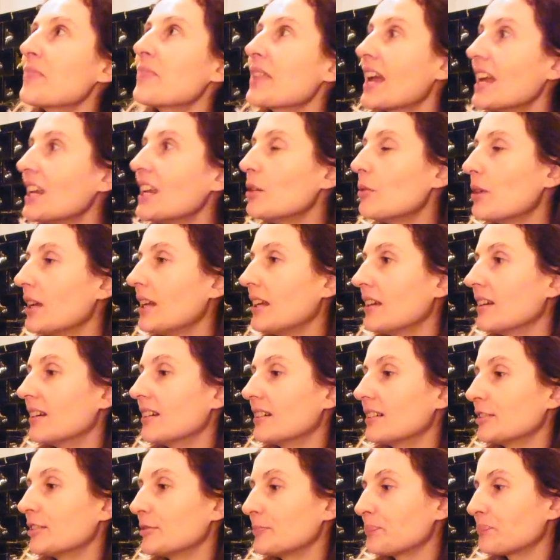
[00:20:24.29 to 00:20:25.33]
Anyway,
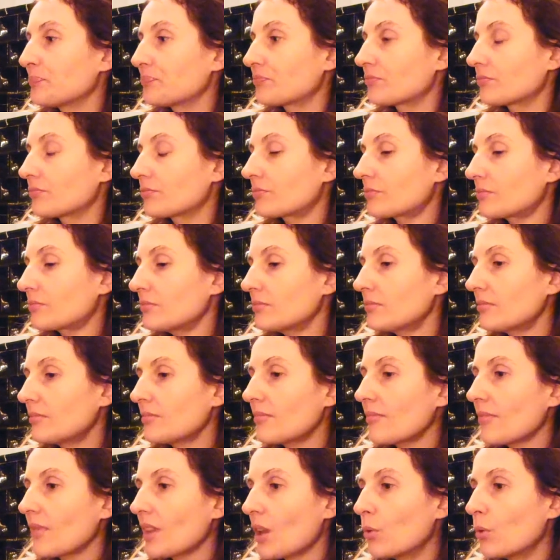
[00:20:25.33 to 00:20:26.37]
um,
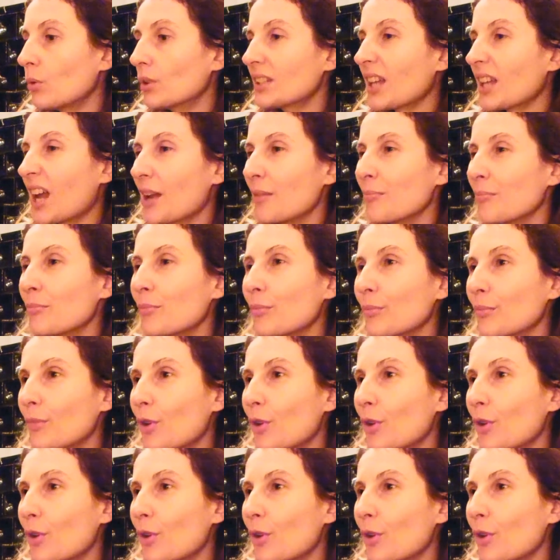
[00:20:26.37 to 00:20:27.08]
what I'm